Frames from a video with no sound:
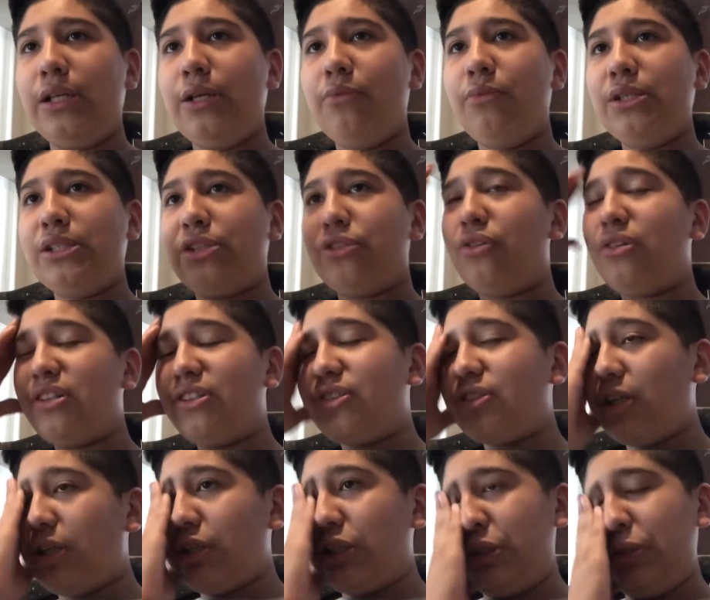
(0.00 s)
Tony
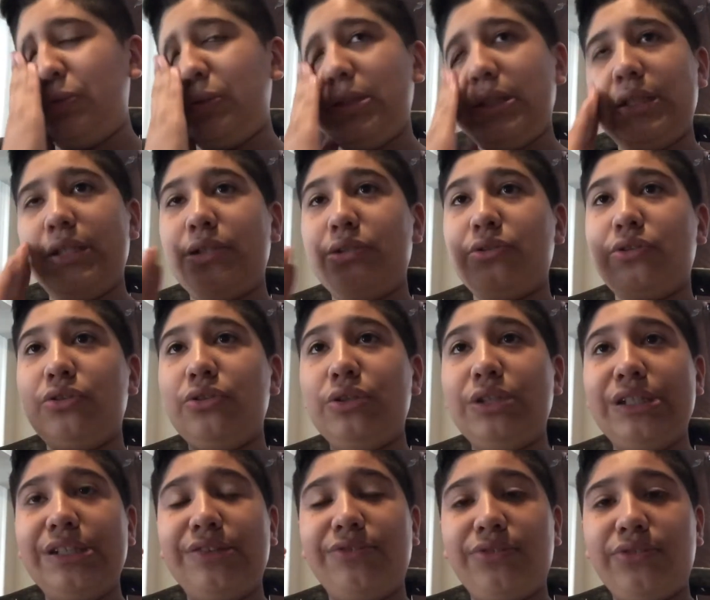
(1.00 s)
Stark doing to
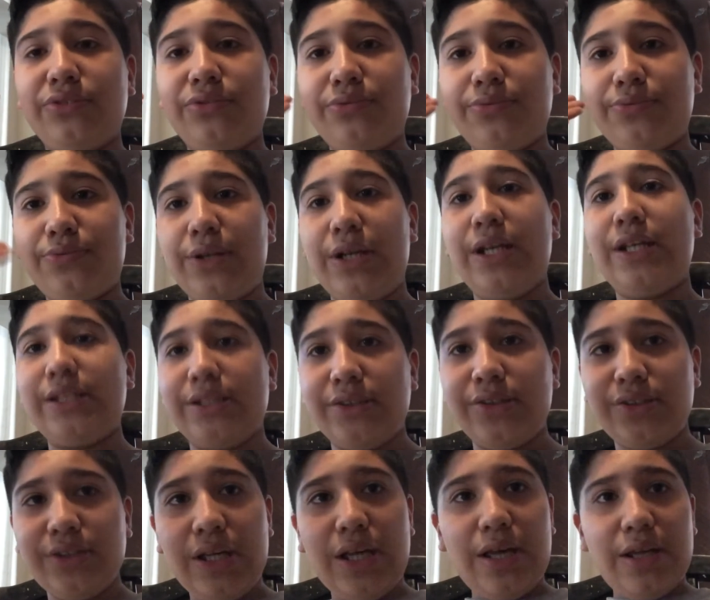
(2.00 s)
his
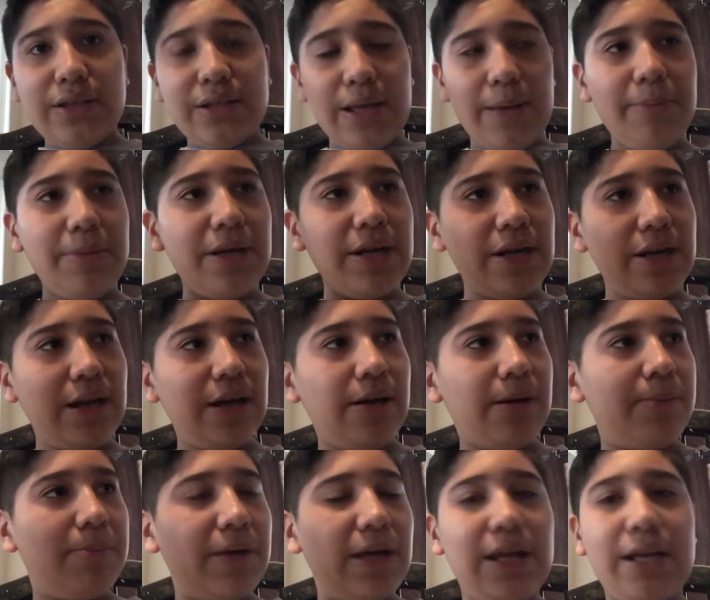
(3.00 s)
friends, them meeting
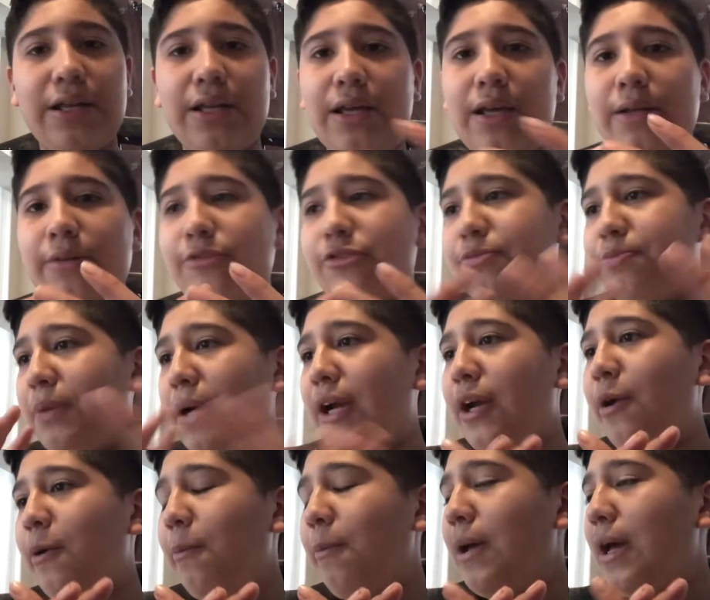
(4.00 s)
up, and
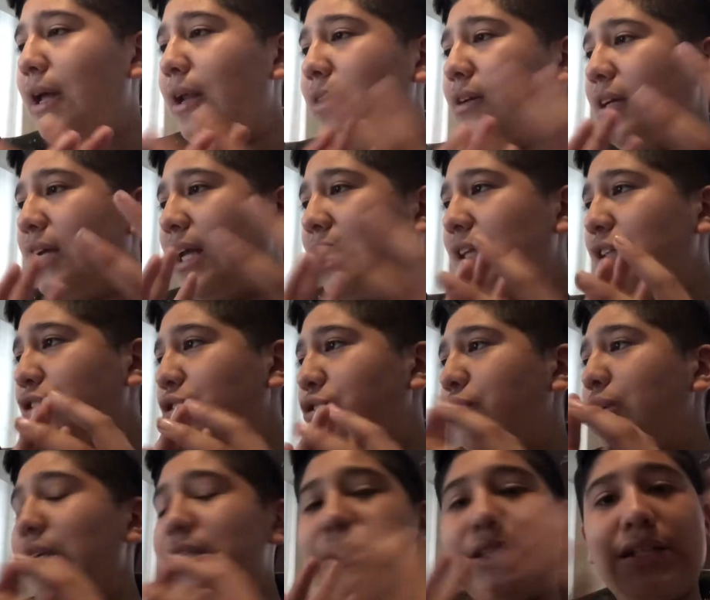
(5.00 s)
Spider-Man getting
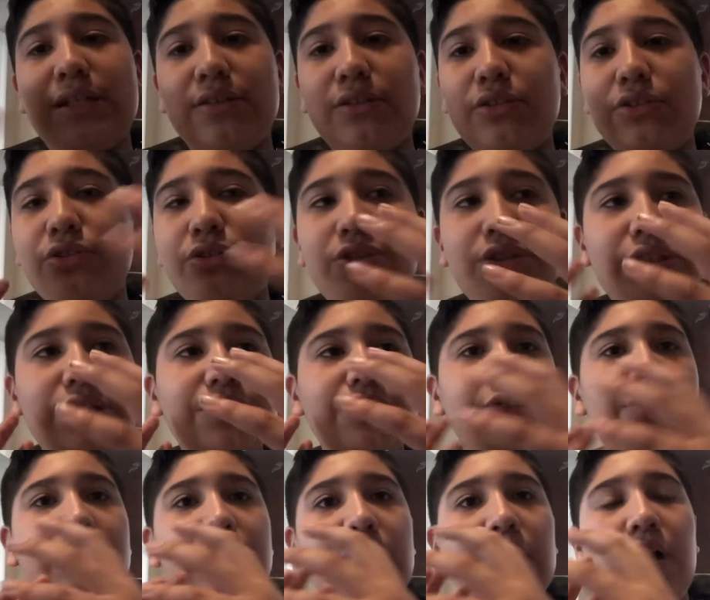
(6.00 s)
tricked, the
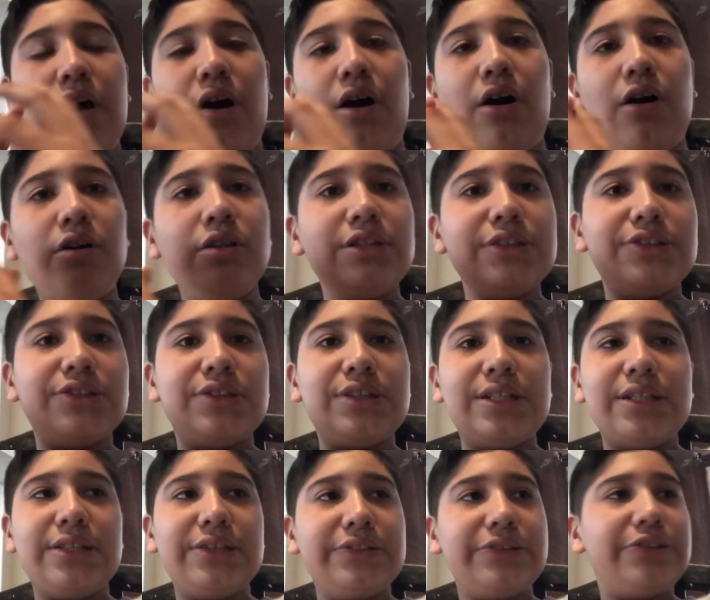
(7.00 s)
illusions, all these
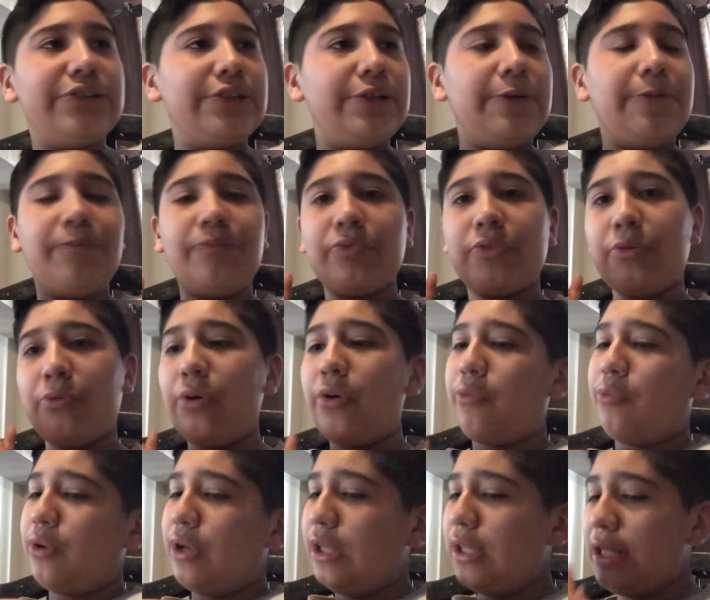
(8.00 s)
things were
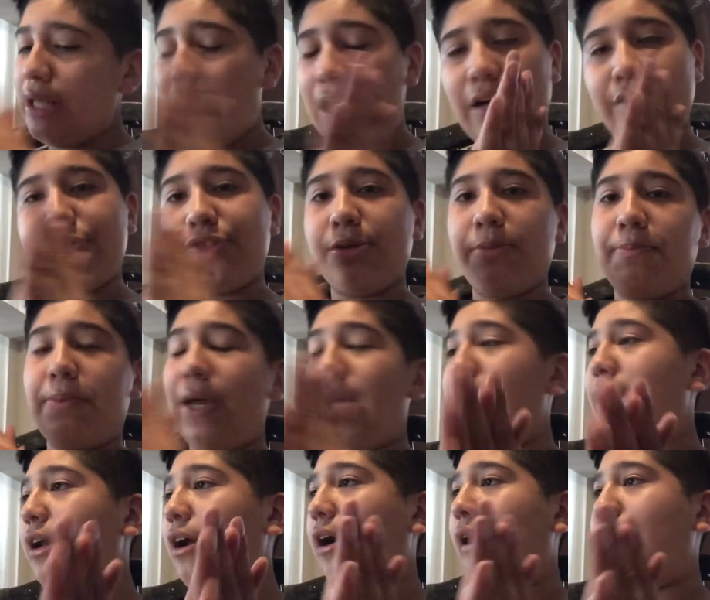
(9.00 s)
really awesome,
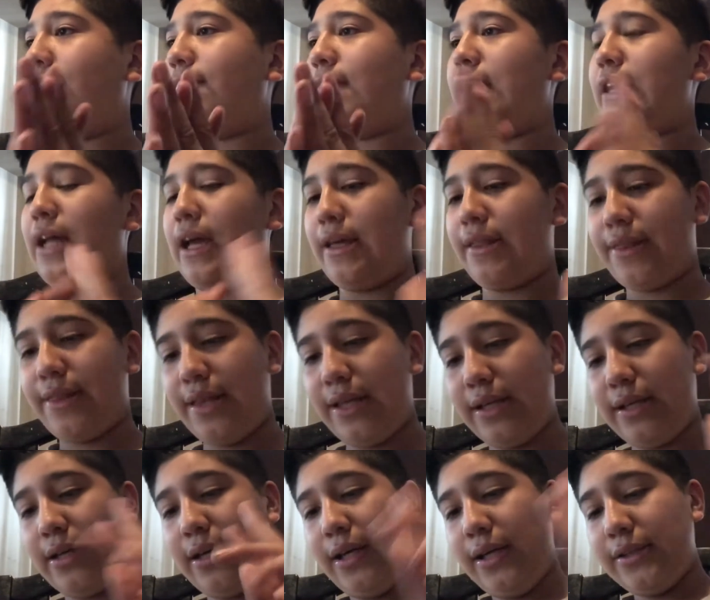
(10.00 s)
paid off, and I
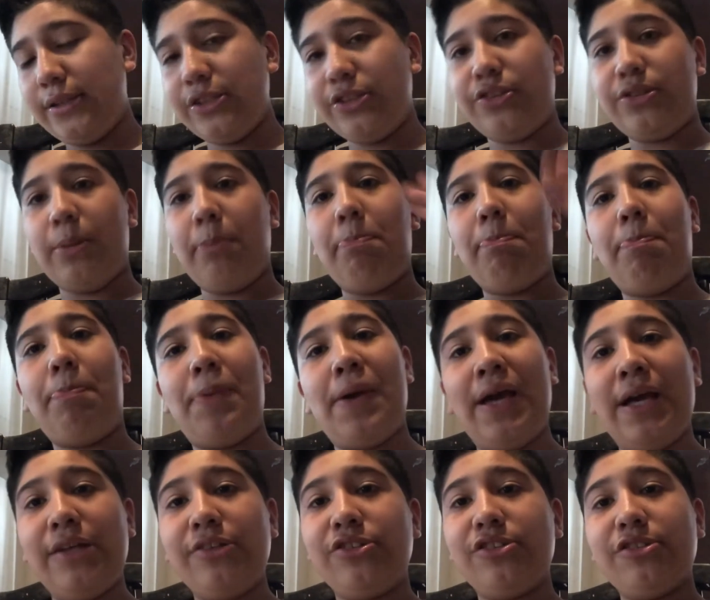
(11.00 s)
think this is the
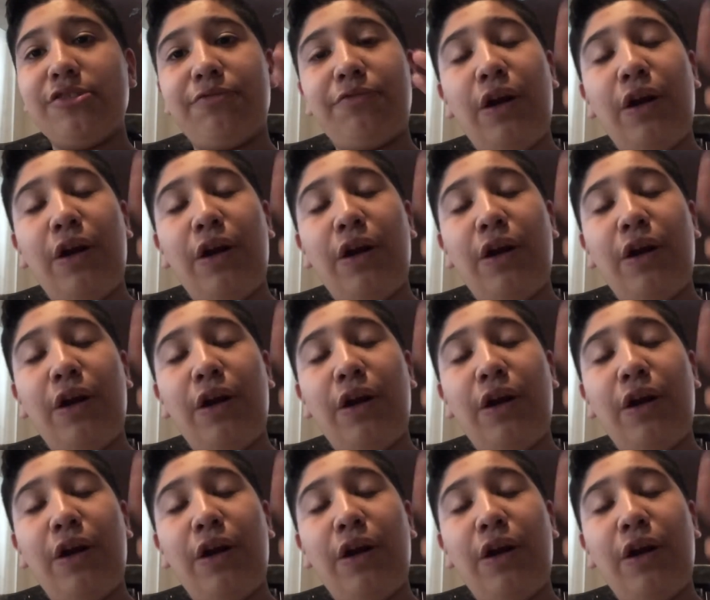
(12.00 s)
best.